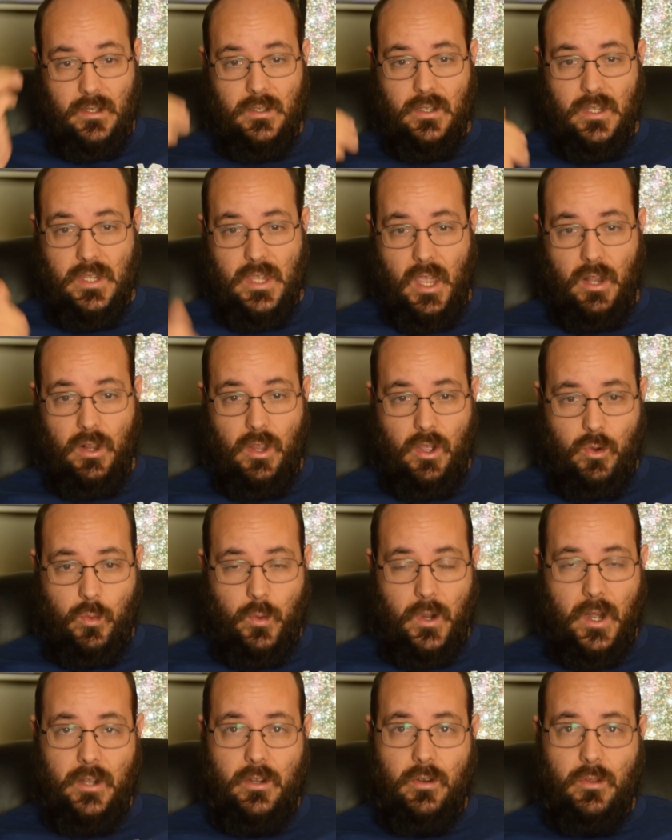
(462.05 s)
yellow
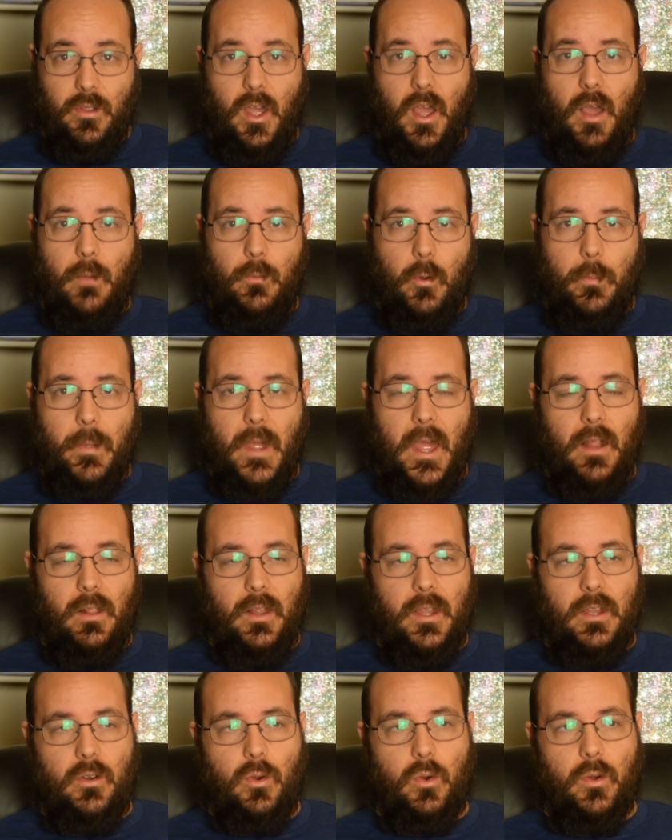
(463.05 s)
when I do the Hubble
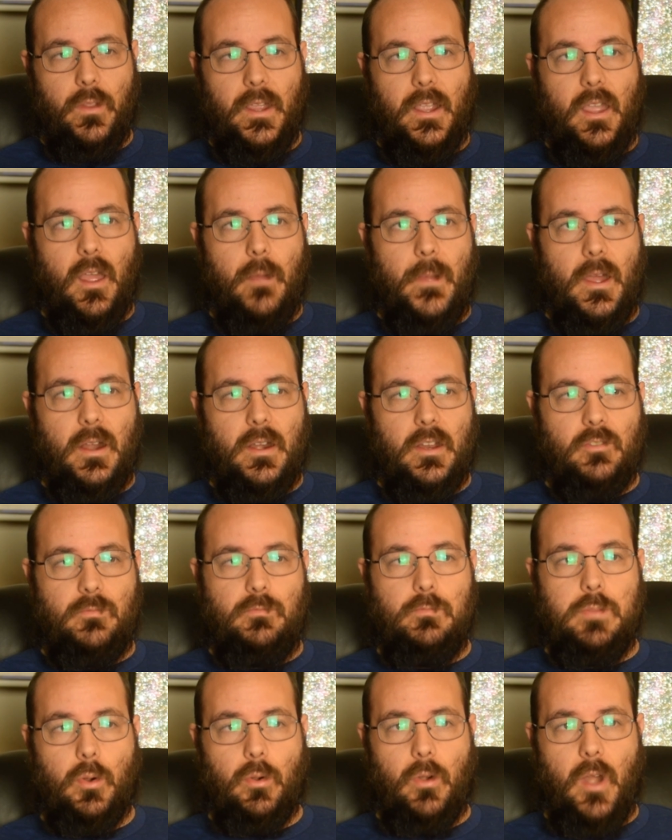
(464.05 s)
palette, or they come out as
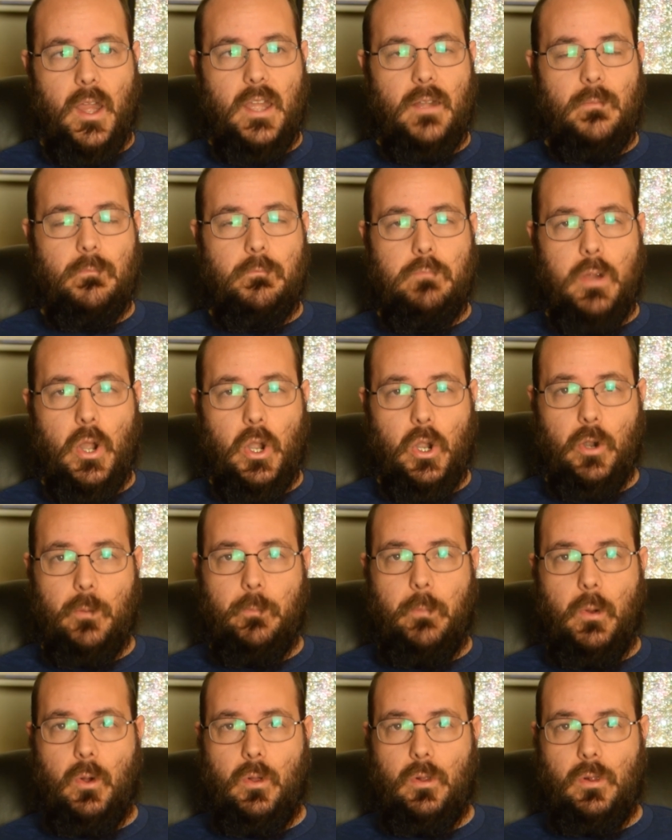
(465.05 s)
bright
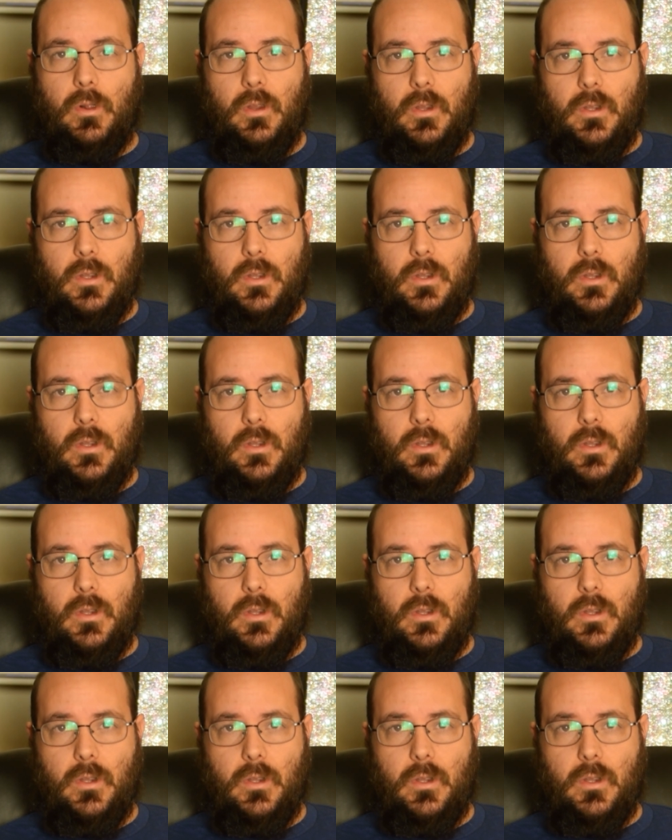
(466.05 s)
purple